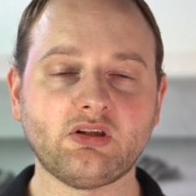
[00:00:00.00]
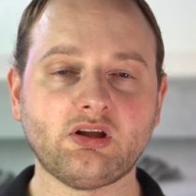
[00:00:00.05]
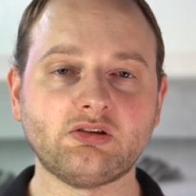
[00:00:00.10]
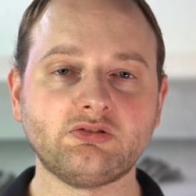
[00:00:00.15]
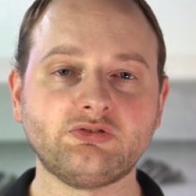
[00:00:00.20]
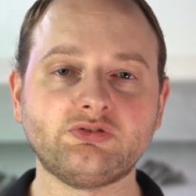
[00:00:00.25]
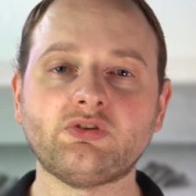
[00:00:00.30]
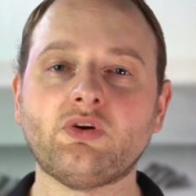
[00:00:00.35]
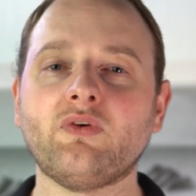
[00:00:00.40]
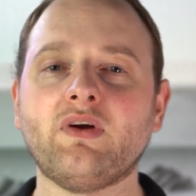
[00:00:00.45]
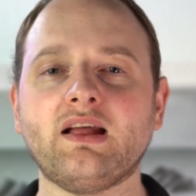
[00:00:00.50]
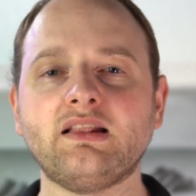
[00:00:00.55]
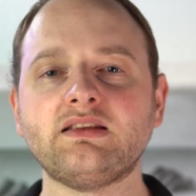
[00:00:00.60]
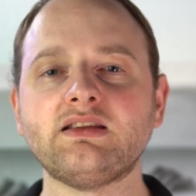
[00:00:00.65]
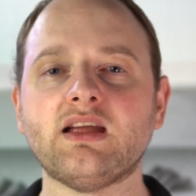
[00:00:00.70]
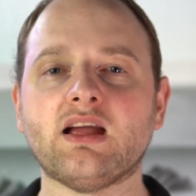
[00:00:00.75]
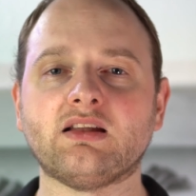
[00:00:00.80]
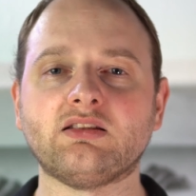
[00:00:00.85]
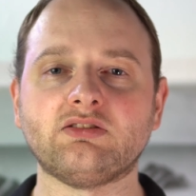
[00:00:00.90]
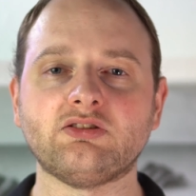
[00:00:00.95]
So at
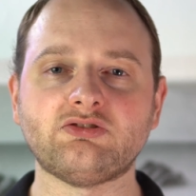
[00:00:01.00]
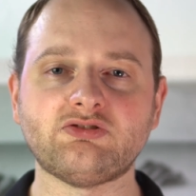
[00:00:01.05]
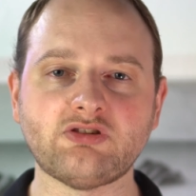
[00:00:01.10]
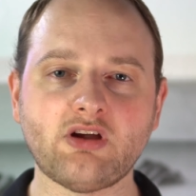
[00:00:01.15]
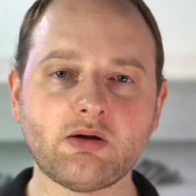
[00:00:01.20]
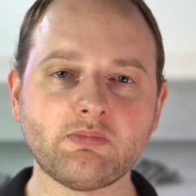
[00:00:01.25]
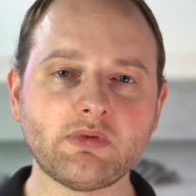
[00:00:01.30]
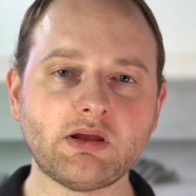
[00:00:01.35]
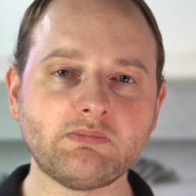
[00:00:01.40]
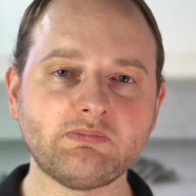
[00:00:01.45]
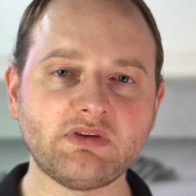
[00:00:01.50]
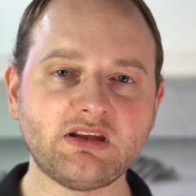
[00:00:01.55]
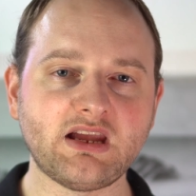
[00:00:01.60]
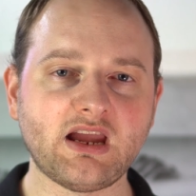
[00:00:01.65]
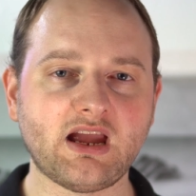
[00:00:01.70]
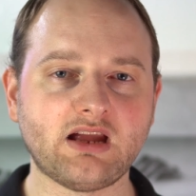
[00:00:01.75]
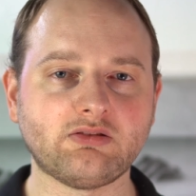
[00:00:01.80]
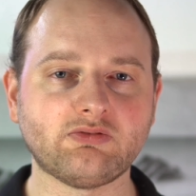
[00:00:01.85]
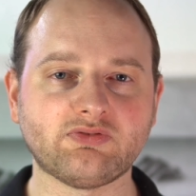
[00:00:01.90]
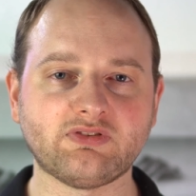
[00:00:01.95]
the end, the Xiaomi Mi
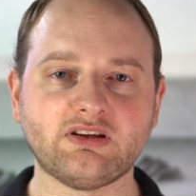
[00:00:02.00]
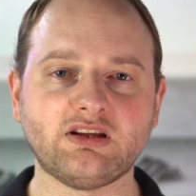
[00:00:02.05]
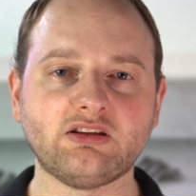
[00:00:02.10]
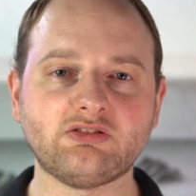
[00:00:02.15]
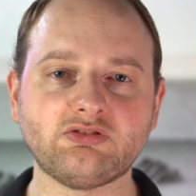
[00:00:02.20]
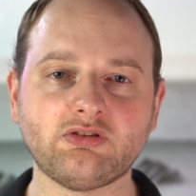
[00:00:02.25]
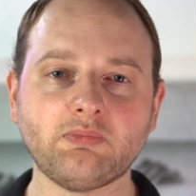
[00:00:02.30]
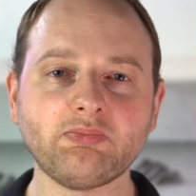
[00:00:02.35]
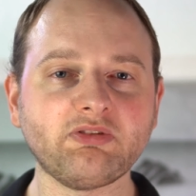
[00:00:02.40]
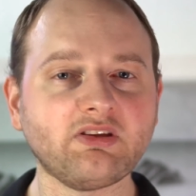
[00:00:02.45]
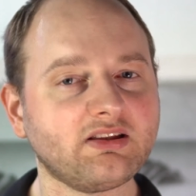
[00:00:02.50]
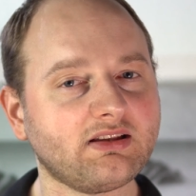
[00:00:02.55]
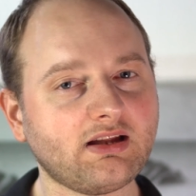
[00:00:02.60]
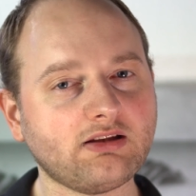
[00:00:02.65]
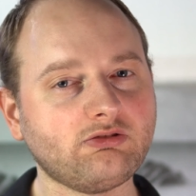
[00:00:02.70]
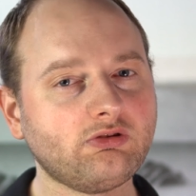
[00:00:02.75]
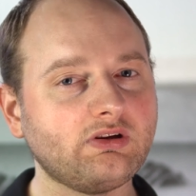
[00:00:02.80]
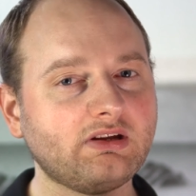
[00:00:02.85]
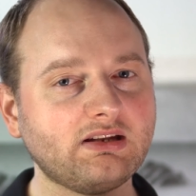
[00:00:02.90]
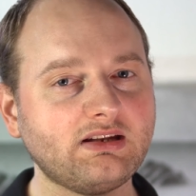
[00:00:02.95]
A3 is something
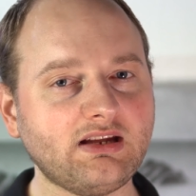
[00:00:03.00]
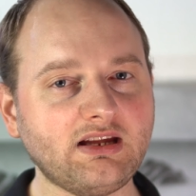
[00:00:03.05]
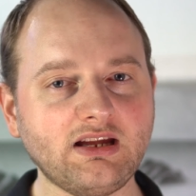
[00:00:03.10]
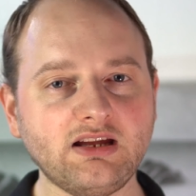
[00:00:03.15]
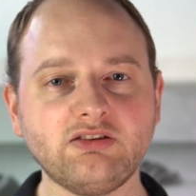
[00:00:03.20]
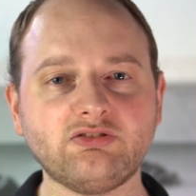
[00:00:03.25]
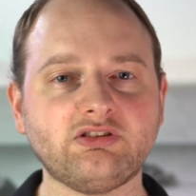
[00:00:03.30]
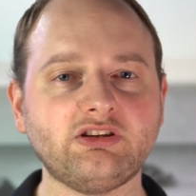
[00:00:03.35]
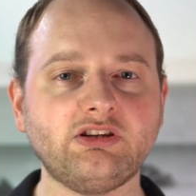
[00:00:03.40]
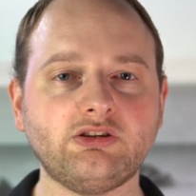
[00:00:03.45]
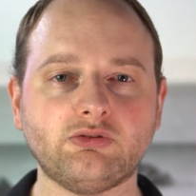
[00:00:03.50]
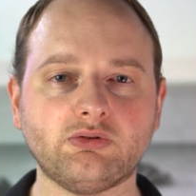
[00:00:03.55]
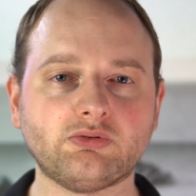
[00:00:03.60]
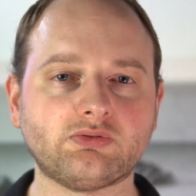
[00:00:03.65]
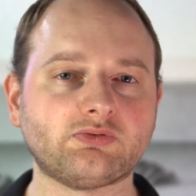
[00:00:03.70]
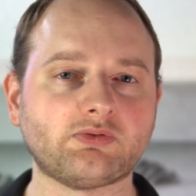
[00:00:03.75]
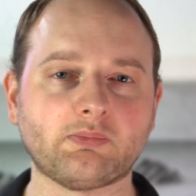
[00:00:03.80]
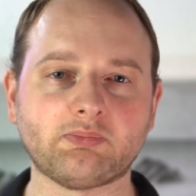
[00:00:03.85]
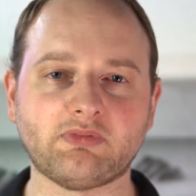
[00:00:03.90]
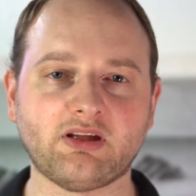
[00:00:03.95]
that you can easily
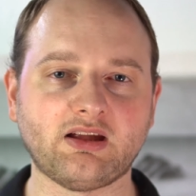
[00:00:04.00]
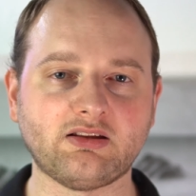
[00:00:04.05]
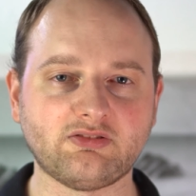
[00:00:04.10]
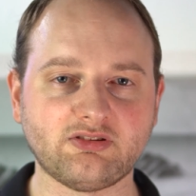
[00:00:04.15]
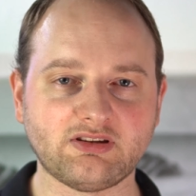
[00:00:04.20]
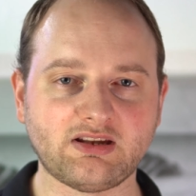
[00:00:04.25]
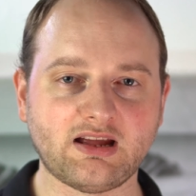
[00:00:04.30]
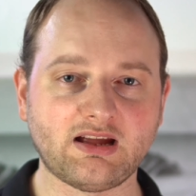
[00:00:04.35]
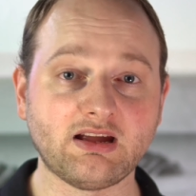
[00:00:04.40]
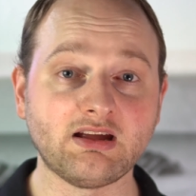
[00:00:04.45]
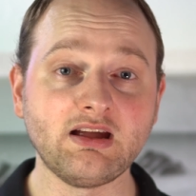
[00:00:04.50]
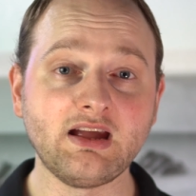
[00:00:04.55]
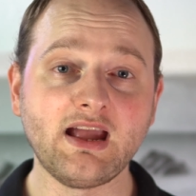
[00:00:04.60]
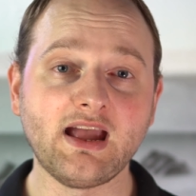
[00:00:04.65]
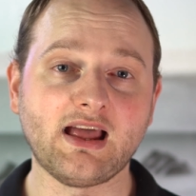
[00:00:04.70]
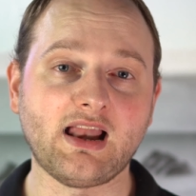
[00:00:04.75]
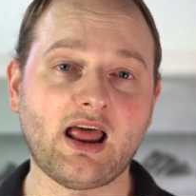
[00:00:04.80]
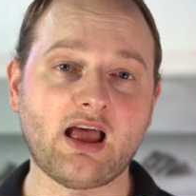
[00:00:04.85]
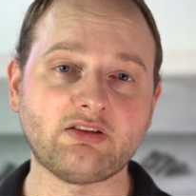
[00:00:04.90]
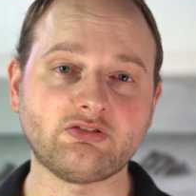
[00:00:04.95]
use from day to day.
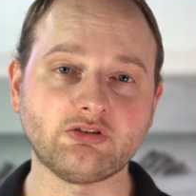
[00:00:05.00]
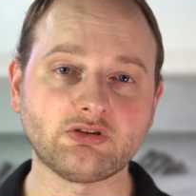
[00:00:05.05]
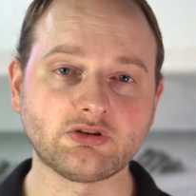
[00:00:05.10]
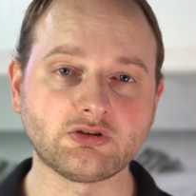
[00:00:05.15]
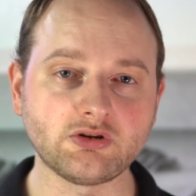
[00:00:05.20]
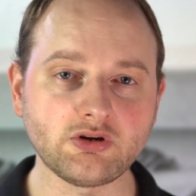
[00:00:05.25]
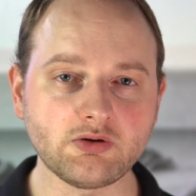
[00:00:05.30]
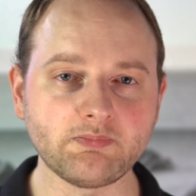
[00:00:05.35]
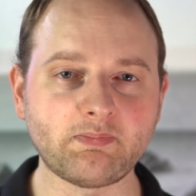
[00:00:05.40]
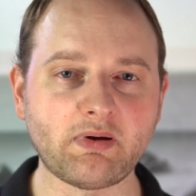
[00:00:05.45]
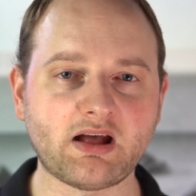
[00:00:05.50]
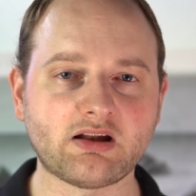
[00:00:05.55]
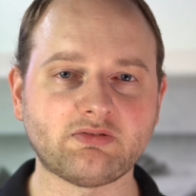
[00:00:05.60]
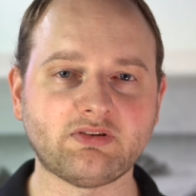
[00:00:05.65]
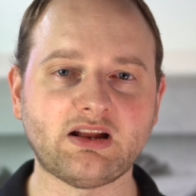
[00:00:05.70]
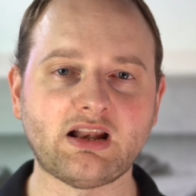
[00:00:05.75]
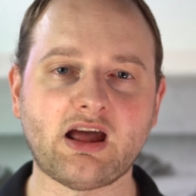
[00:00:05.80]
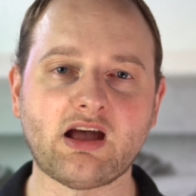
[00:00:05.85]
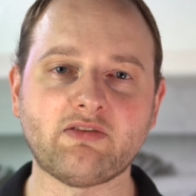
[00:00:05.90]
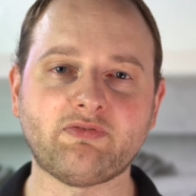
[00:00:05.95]
It has a good
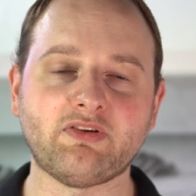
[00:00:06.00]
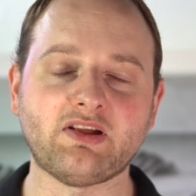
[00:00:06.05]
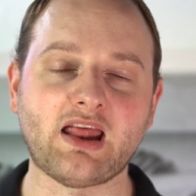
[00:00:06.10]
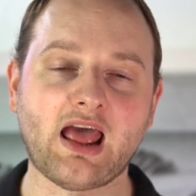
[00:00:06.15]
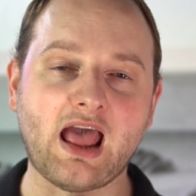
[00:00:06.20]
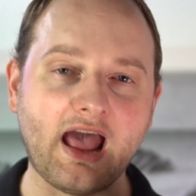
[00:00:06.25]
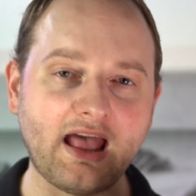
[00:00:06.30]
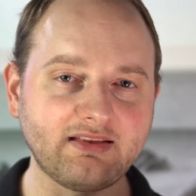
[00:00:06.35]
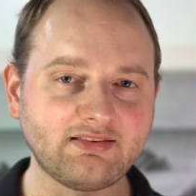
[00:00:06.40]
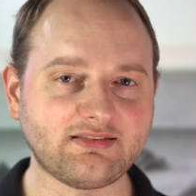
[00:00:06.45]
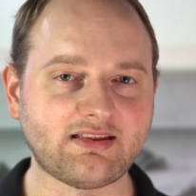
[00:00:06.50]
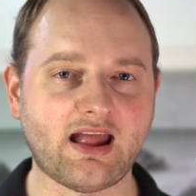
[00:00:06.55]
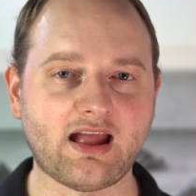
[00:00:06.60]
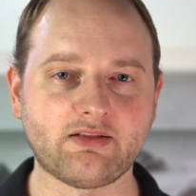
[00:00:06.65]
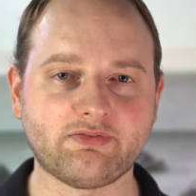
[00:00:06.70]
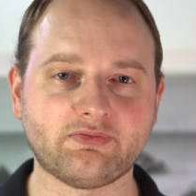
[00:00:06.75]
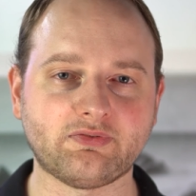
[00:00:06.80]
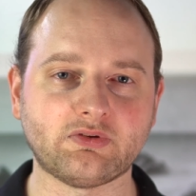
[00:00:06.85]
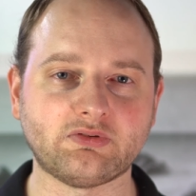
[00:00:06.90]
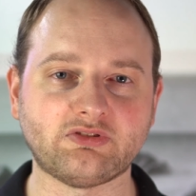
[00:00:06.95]
battery life, it has the
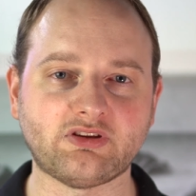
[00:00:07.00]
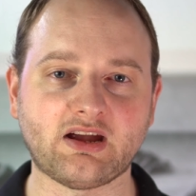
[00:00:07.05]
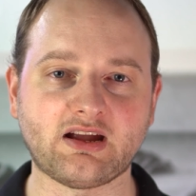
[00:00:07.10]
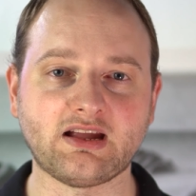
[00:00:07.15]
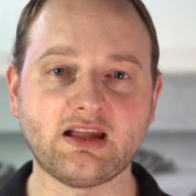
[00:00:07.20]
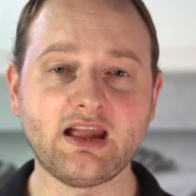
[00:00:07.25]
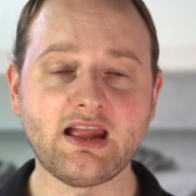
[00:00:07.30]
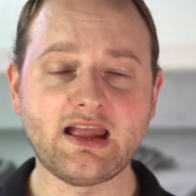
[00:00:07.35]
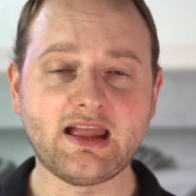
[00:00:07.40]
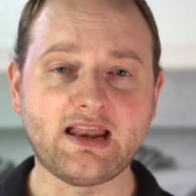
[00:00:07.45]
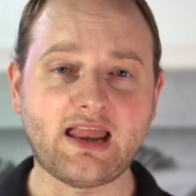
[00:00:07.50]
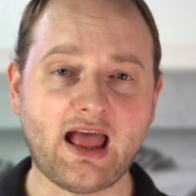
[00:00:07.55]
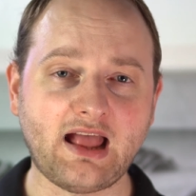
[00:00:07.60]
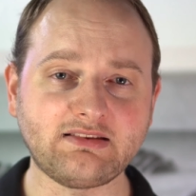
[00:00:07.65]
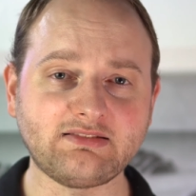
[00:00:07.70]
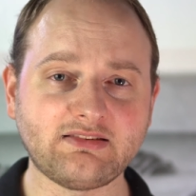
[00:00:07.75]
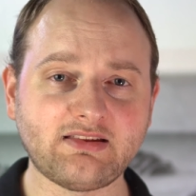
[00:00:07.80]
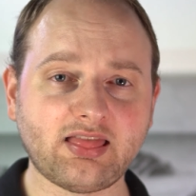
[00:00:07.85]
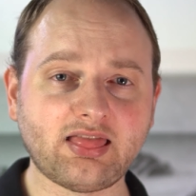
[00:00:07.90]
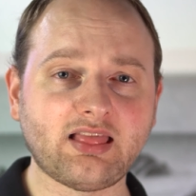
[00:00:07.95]
headphone jack, it
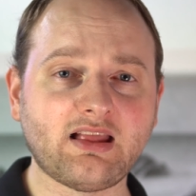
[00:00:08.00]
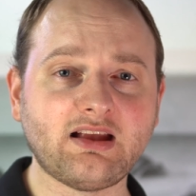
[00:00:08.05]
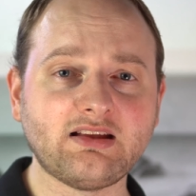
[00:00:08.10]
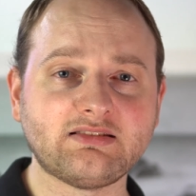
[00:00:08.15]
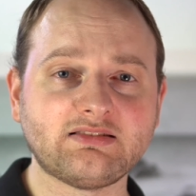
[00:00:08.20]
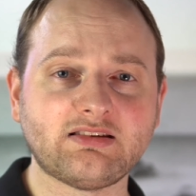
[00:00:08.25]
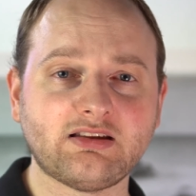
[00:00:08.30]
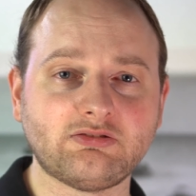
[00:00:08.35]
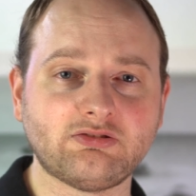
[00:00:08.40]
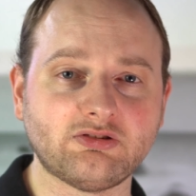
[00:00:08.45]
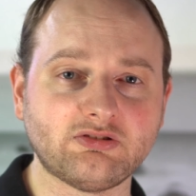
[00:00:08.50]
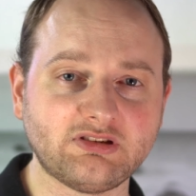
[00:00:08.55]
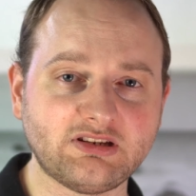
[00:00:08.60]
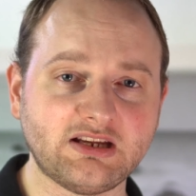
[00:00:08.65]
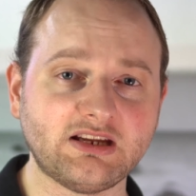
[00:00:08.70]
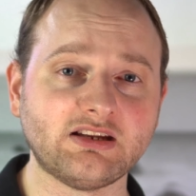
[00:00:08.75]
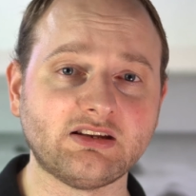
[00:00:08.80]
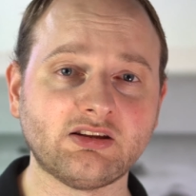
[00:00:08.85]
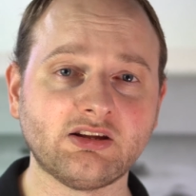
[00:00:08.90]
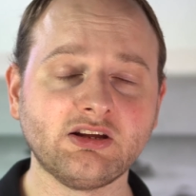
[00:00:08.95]
has the things that you
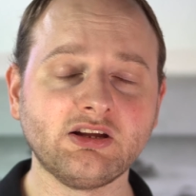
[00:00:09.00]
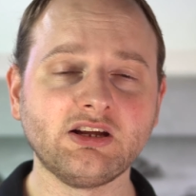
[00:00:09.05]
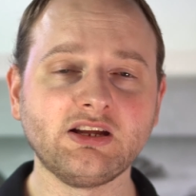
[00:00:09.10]
need.